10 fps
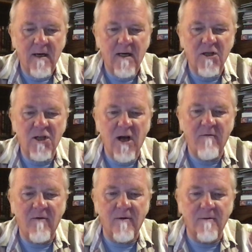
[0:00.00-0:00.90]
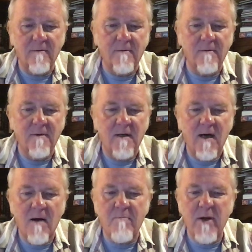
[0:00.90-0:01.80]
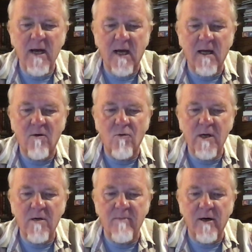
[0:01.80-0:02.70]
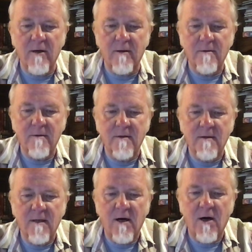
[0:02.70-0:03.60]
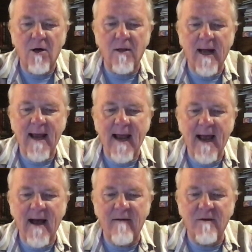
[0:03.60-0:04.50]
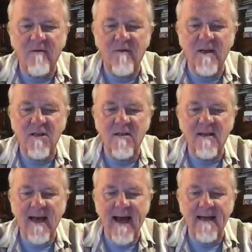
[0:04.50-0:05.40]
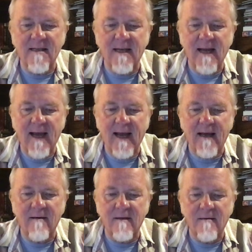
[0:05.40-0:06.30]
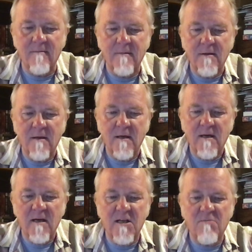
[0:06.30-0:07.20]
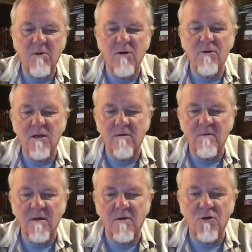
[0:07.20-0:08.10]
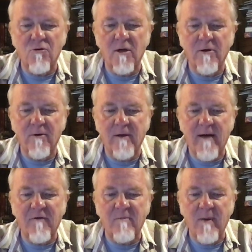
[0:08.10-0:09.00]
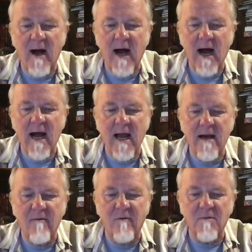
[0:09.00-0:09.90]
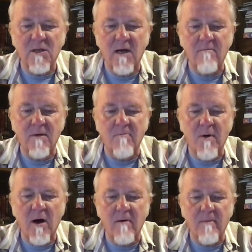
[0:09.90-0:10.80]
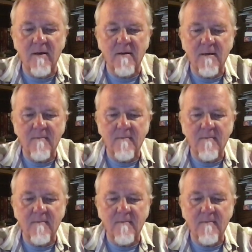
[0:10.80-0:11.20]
A shovel, a pick, and a wheelbarrow, all I have to finish the task at hand. Explosives and a driller left behind from some department,